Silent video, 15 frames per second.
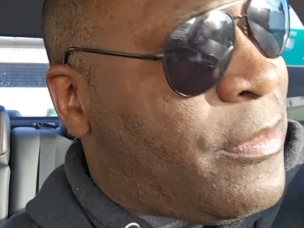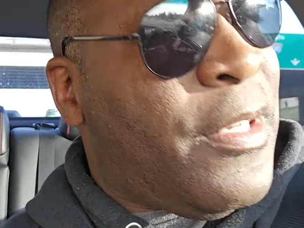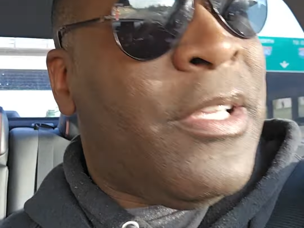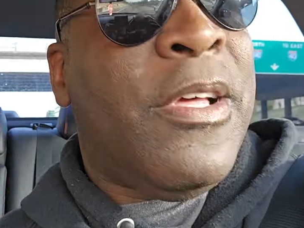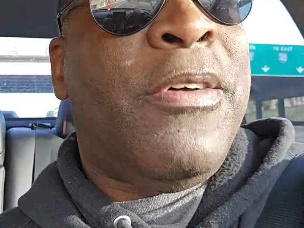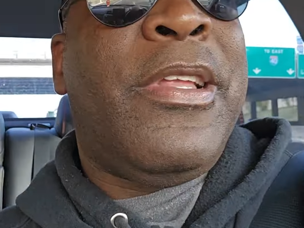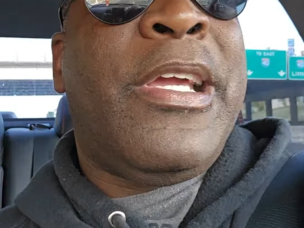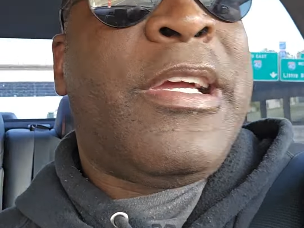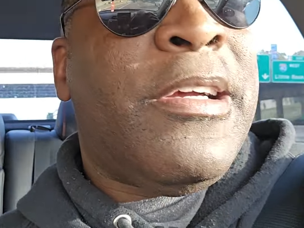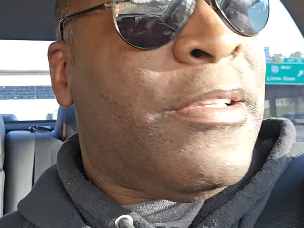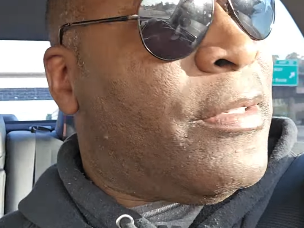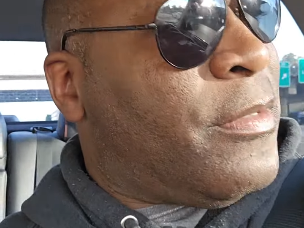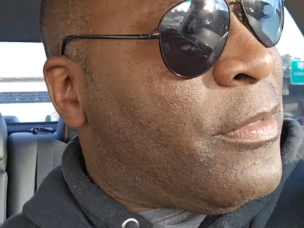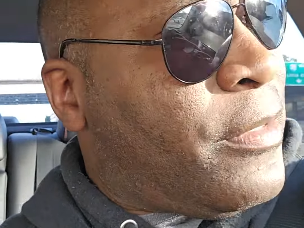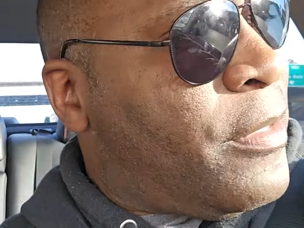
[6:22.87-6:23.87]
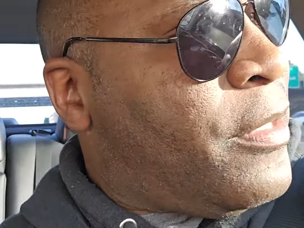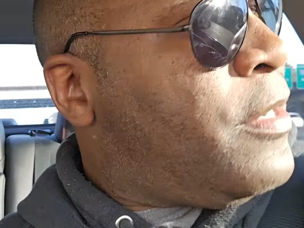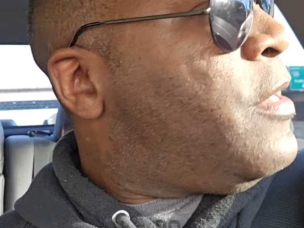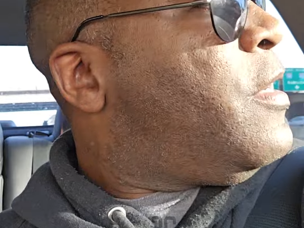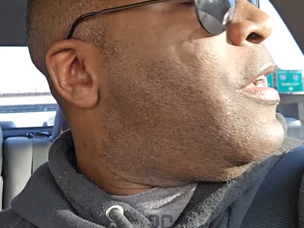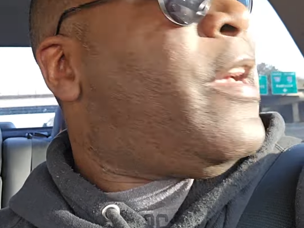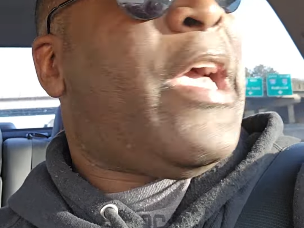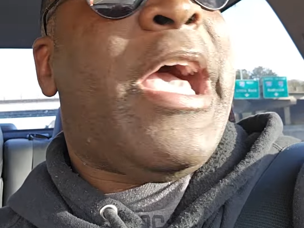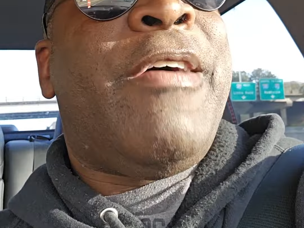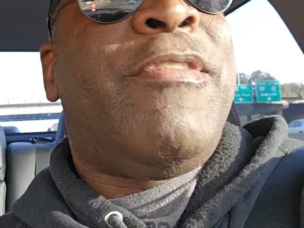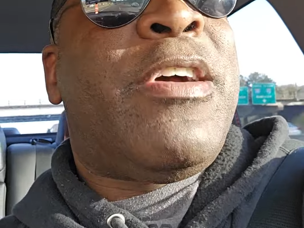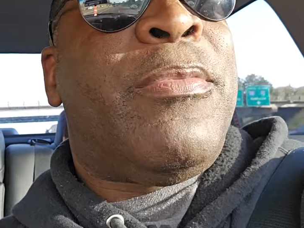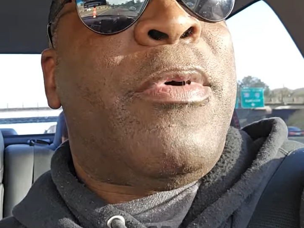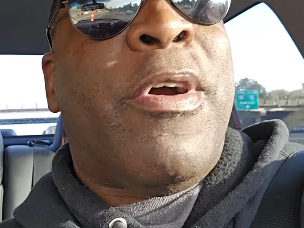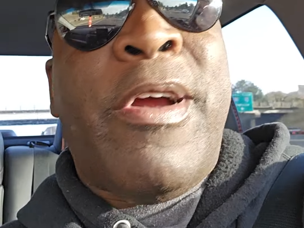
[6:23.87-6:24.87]
You know, they couldn't.
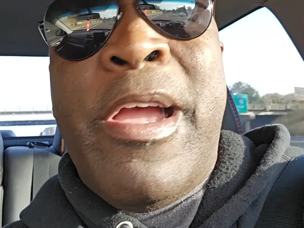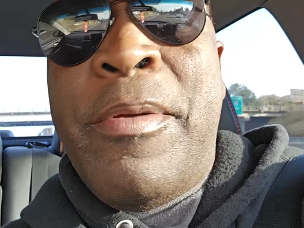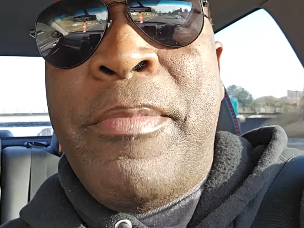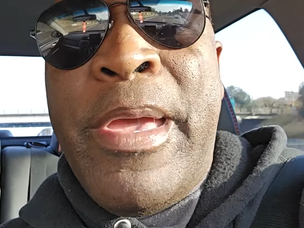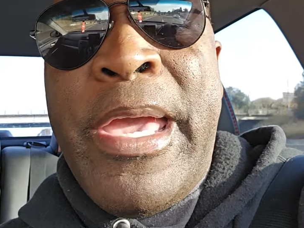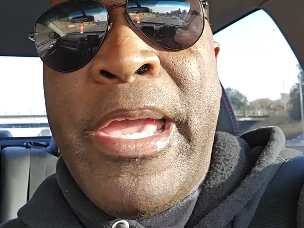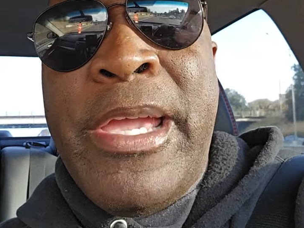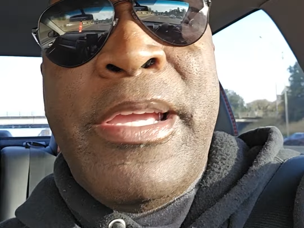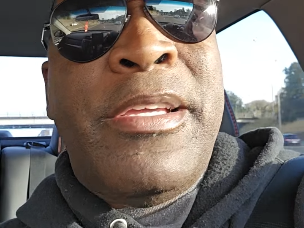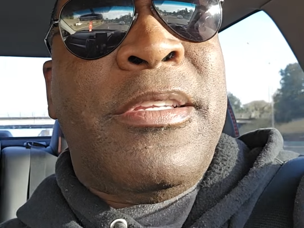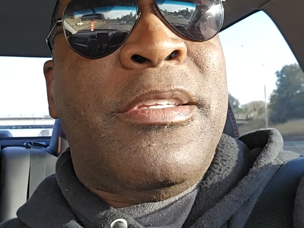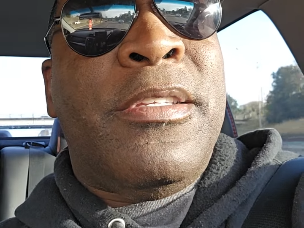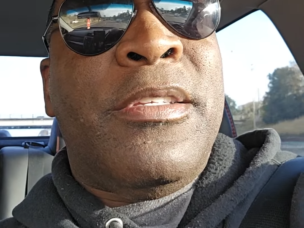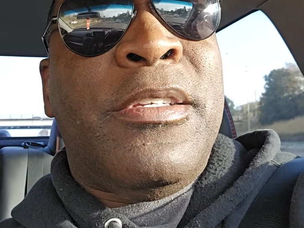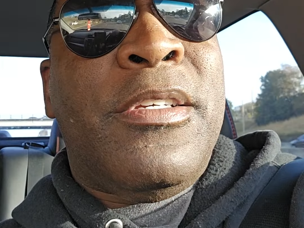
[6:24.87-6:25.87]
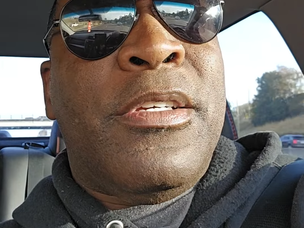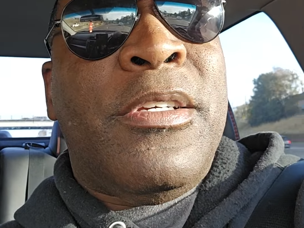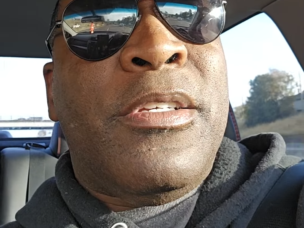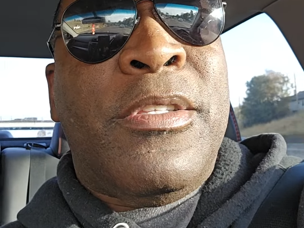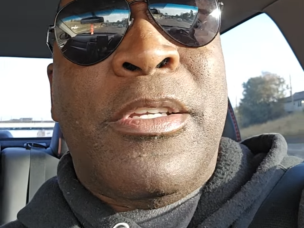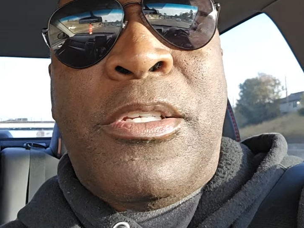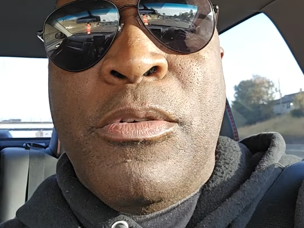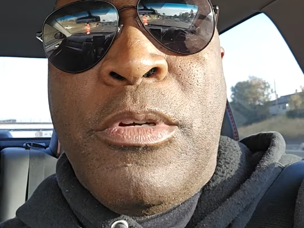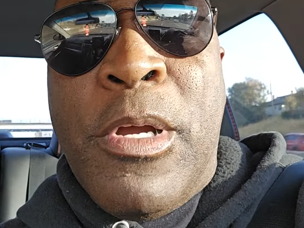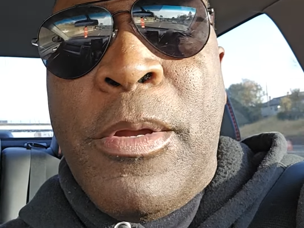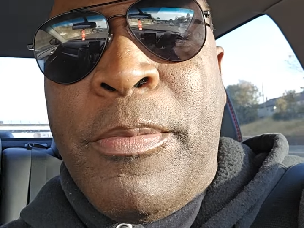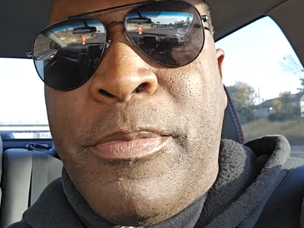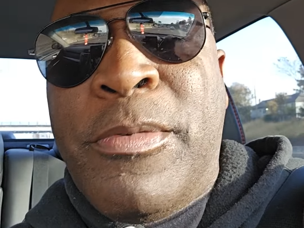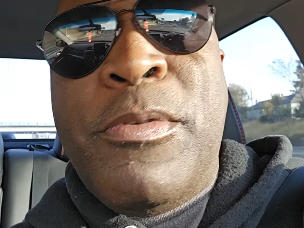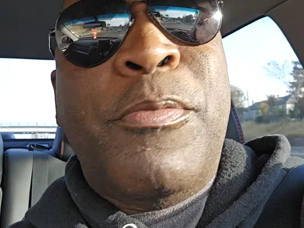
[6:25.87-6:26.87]
Alvin Kamara made the
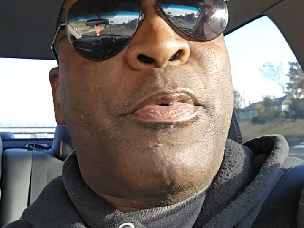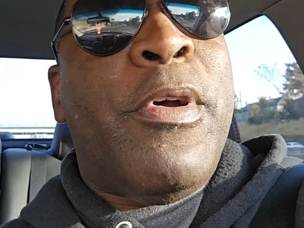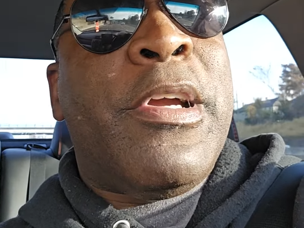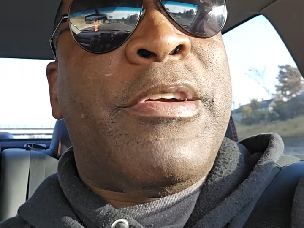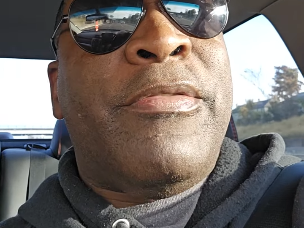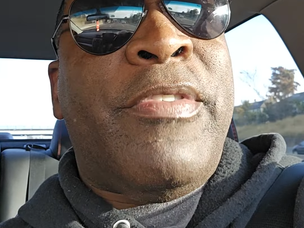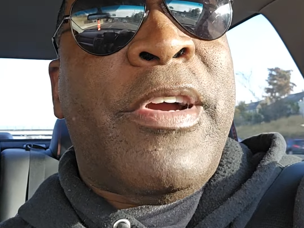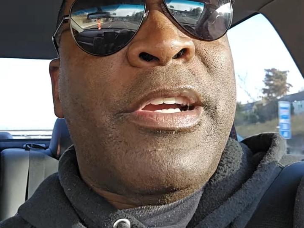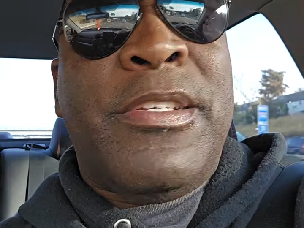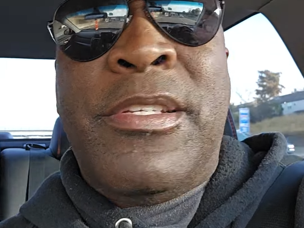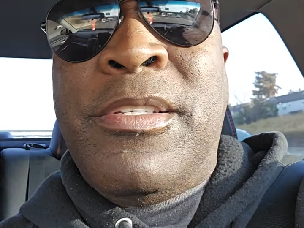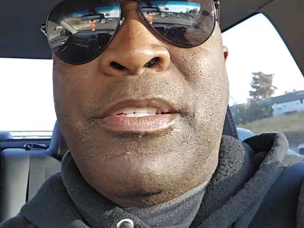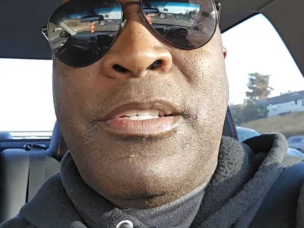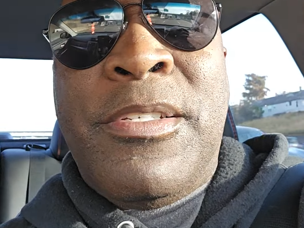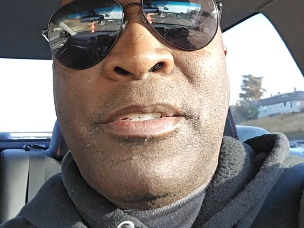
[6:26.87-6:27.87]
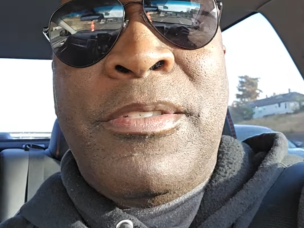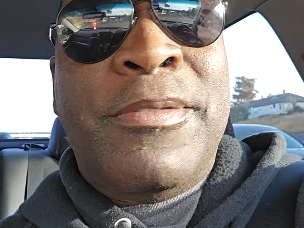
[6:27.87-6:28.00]
two-point conversions.